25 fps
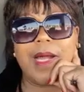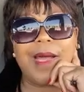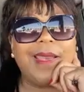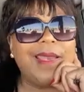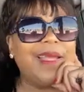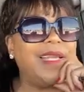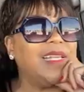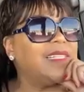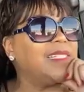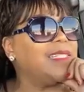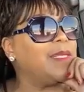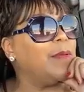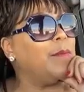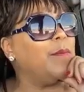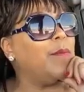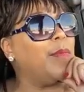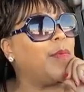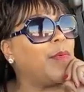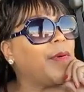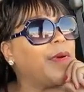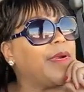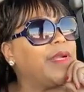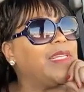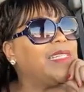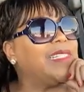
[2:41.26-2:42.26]
God has
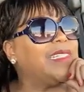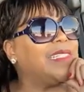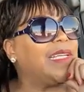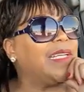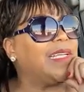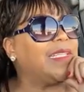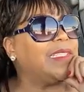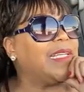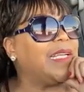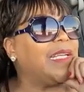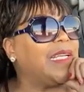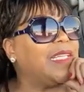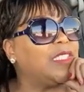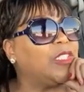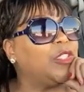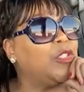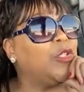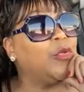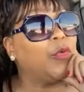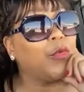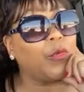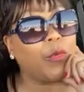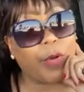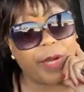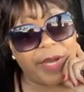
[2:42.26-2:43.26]
embraced and has
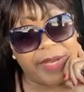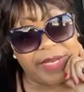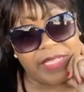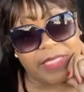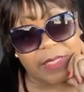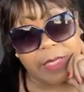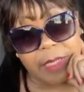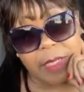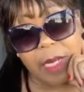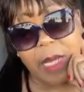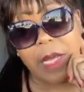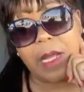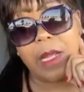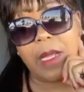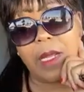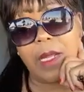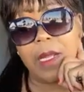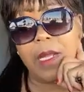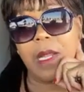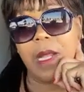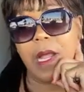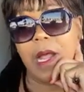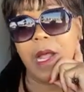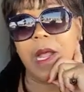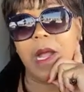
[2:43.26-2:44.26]
graced
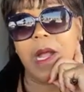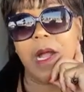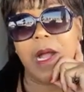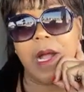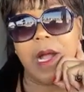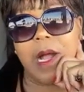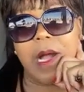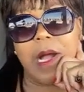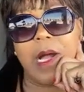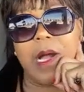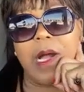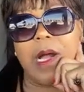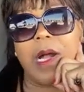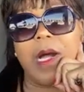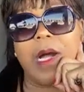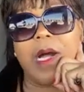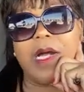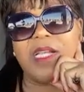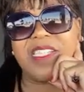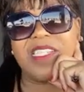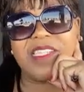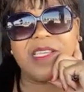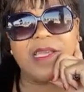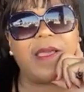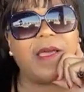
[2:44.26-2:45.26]

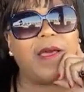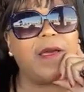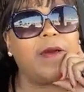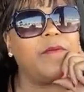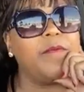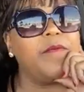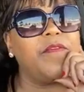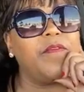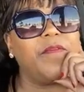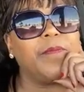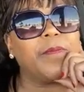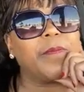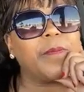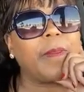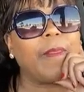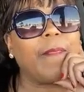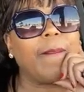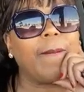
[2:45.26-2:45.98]
us to have